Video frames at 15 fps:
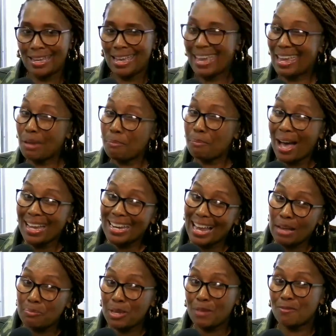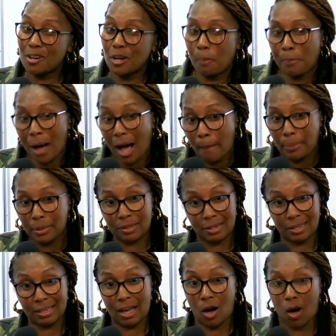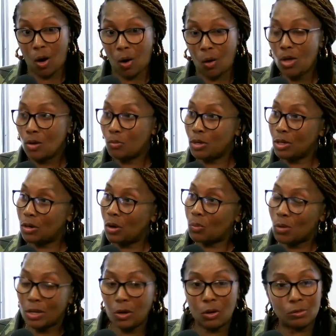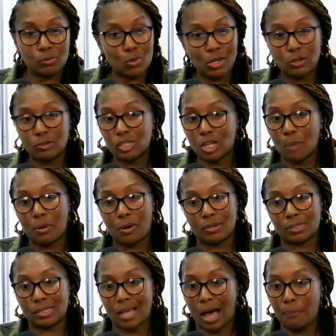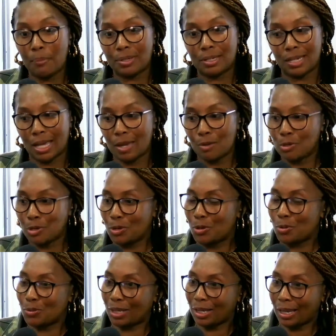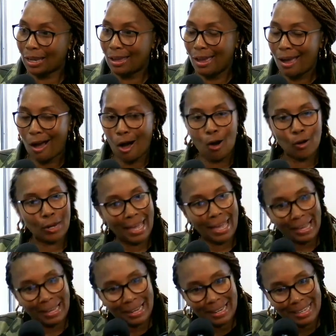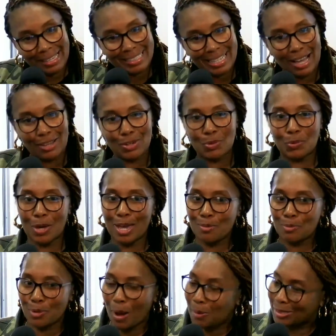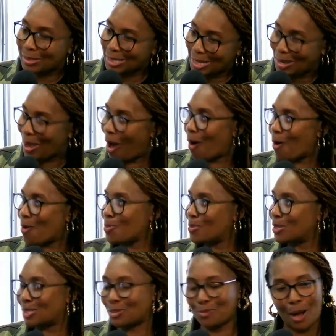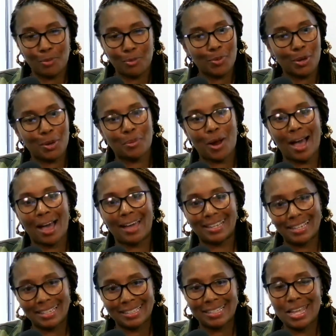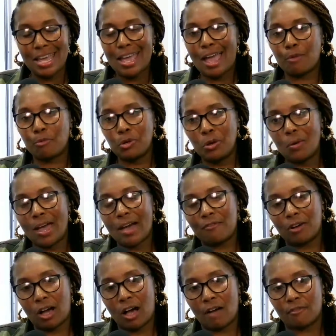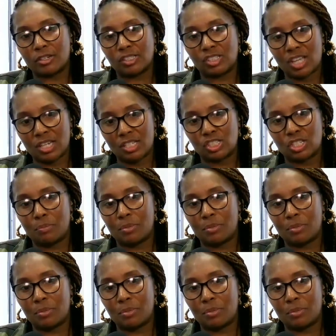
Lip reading: it might not be real popular to y'all. We're gonna jump on a topic today. We're gonna get all the accolades out the way. I'm gonna tell y'all who Mr. Robert McBride is, and we're gonna have a conversation. But